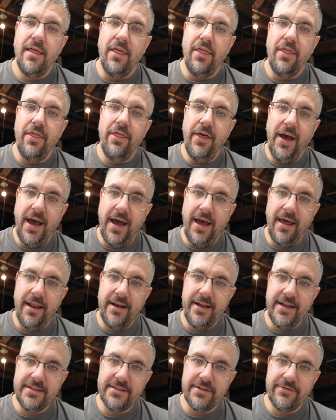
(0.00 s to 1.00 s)
That
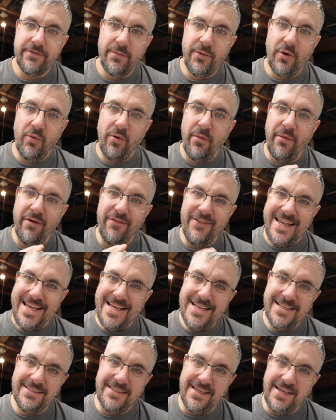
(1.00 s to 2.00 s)
takes it from the realm of
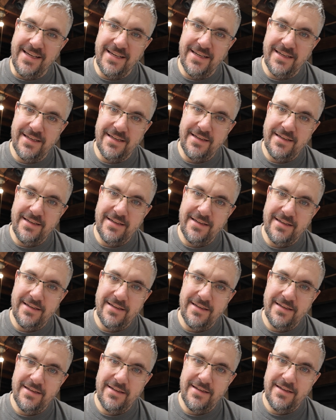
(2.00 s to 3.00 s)
easy.
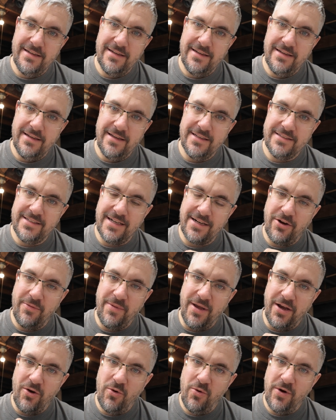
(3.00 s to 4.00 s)
It's not going to
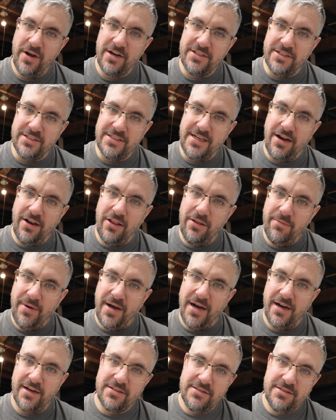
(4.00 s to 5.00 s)
be a quick, just out of the
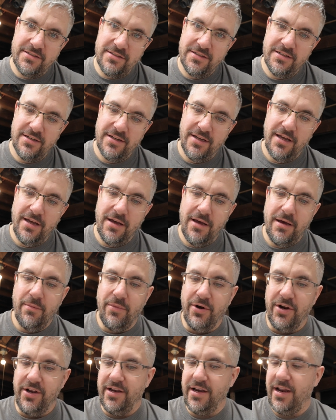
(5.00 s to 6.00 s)
box,
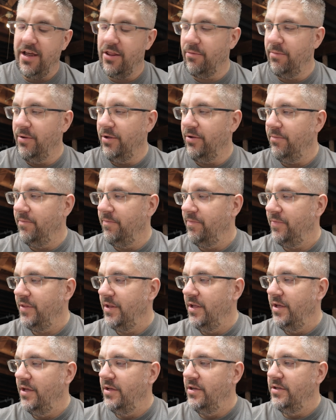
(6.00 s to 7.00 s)
put it together build.
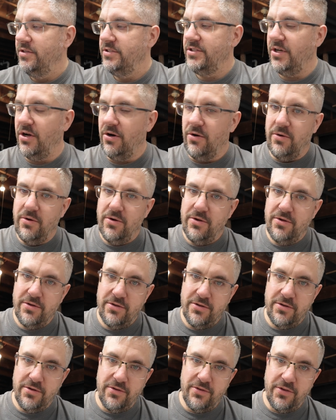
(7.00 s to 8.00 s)
So
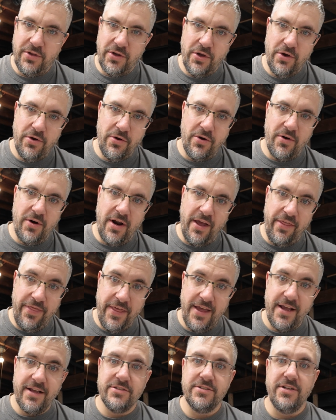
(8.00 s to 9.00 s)
the Cougar, I
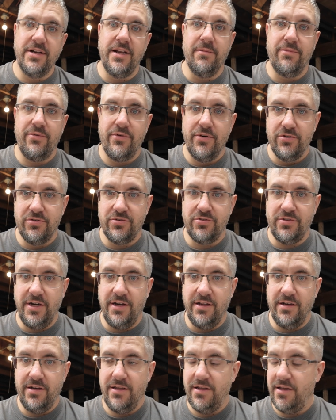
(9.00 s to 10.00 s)
think, is going to get pro
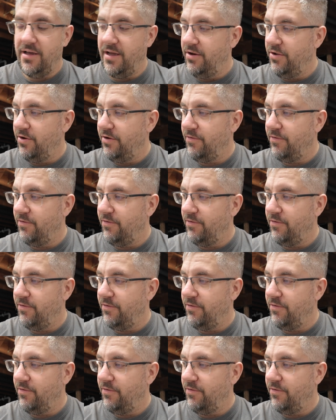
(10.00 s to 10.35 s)
streeted. I don't